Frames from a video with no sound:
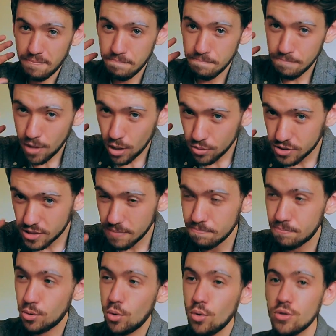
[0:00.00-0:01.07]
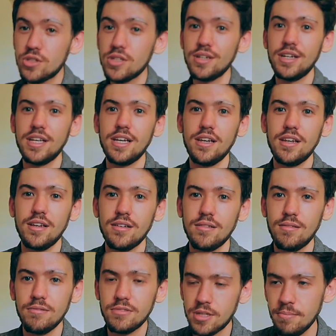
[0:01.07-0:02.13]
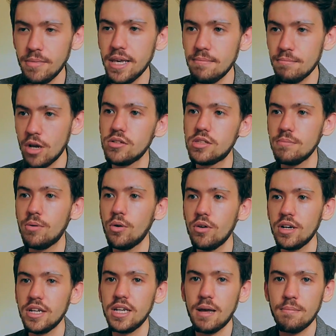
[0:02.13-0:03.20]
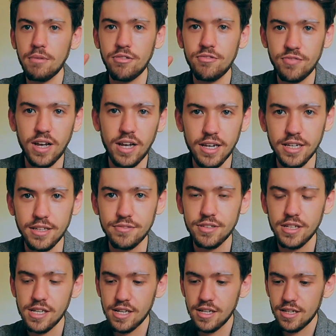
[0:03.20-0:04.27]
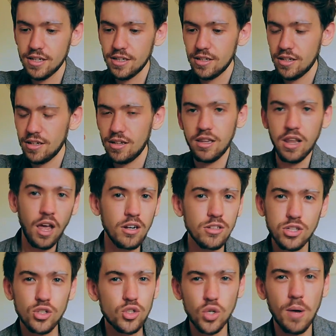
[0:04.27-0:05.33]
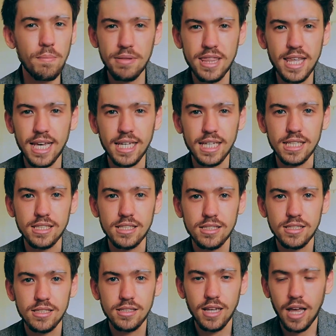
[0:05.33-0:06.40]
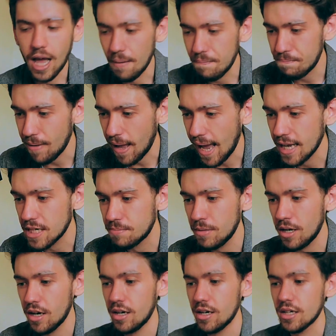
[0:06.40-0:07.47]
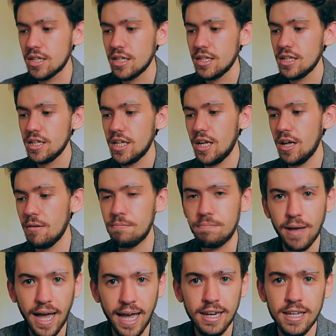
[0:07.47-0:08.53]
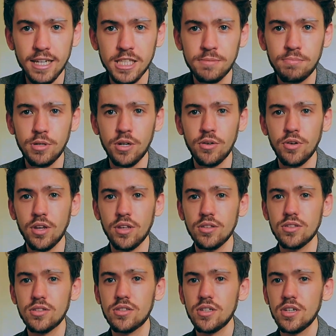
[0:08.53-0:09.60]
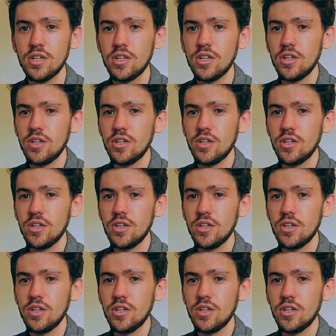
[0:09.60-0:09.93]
And most importantly, to me, number 5, learn to drop things. A bad mark, a bad experience.